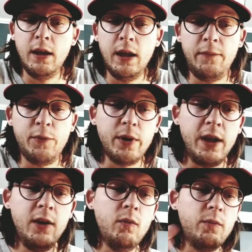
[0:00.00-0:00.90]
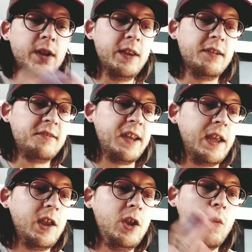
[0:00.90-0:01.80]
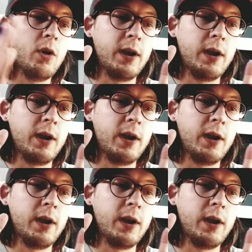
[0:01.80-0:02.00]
if you're in real estate, you are